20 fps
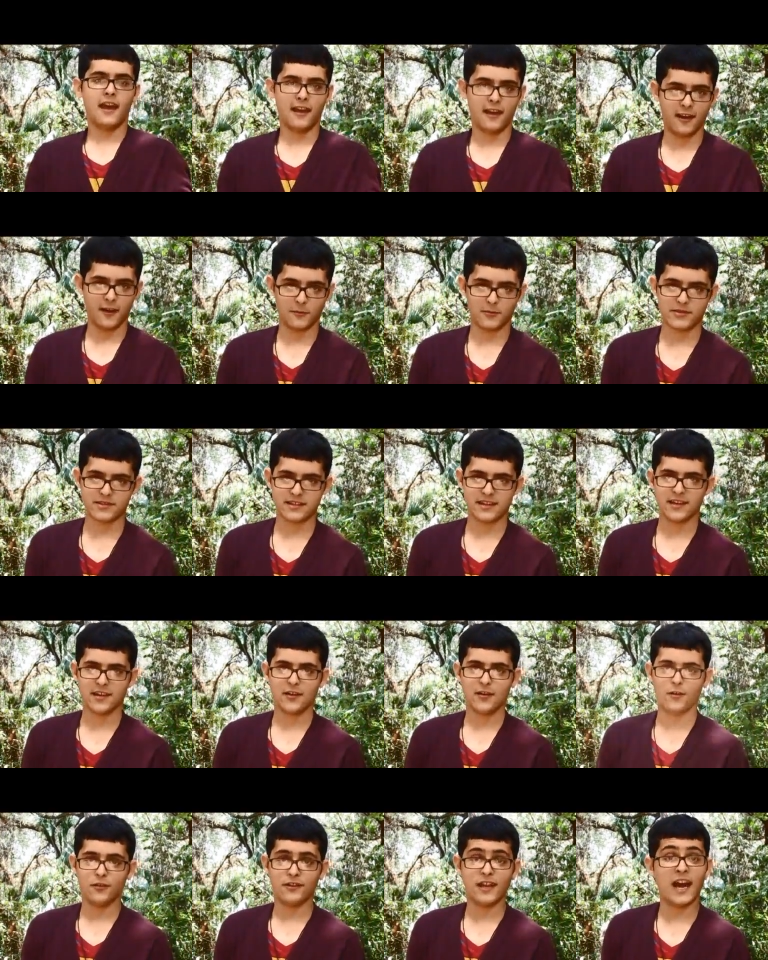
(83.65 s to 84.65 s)
air potato,
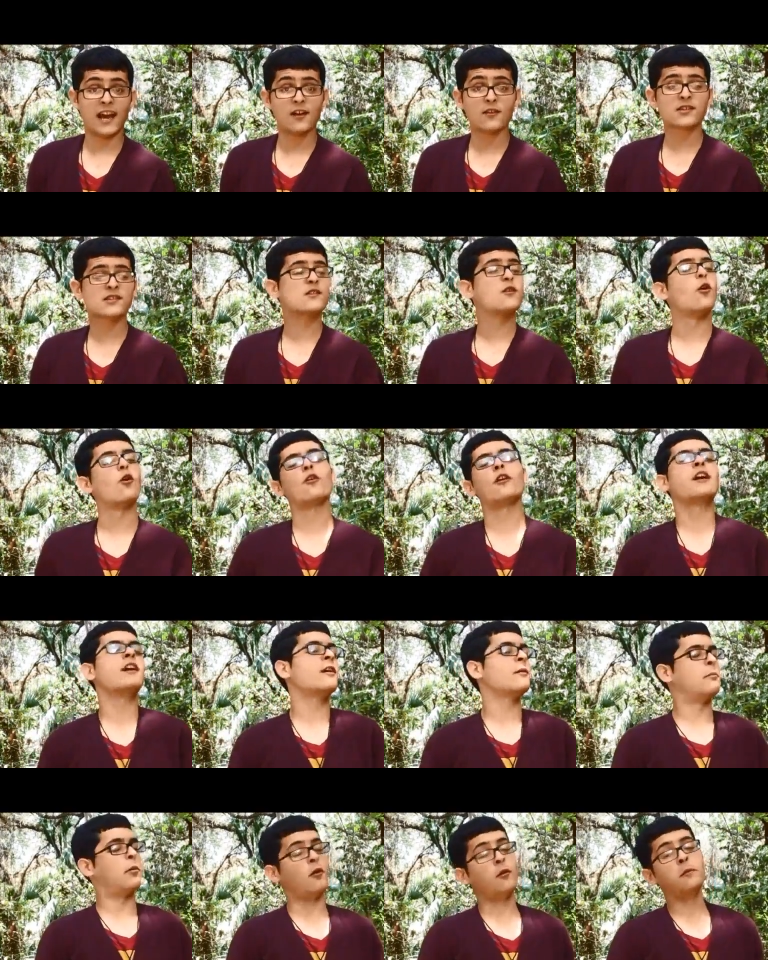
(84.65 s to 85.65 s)
Dioscorea
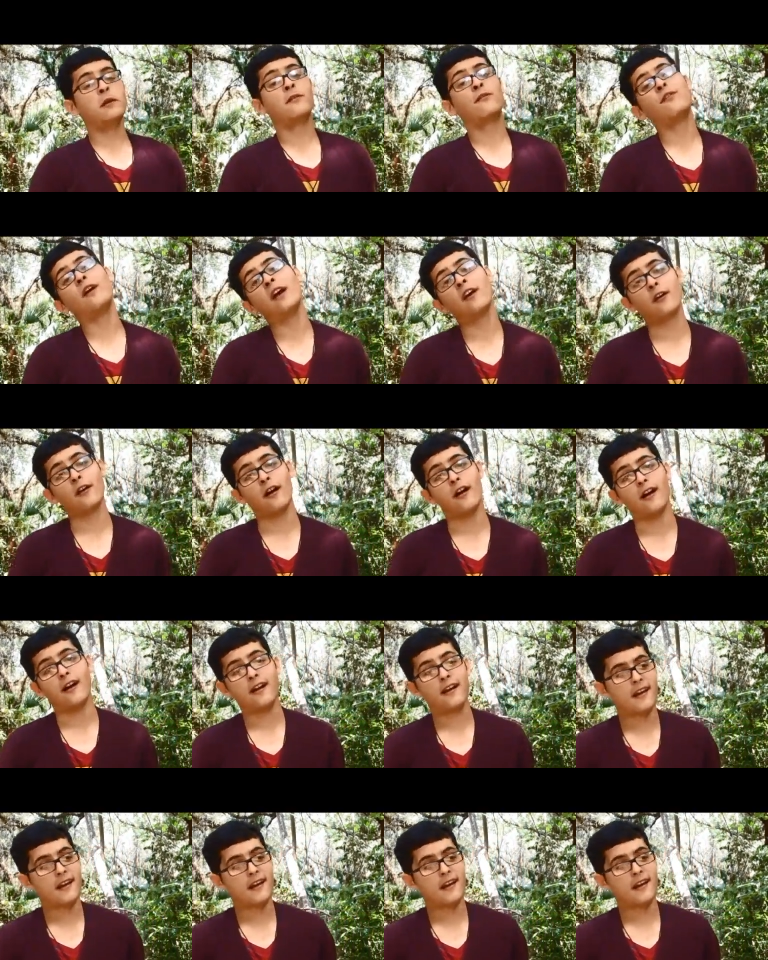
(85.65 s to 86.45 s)
bulbifera.